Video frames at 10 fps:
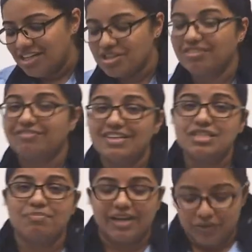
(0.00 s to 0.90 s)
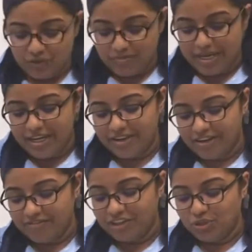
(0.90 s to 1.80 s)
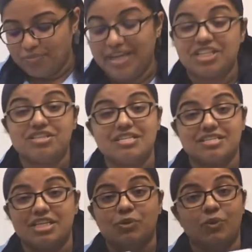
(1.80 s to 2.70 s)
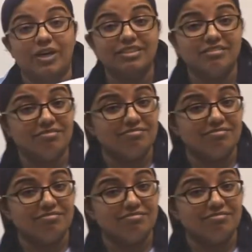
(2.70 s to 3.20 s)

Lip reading: So the first part will be referred to page 61,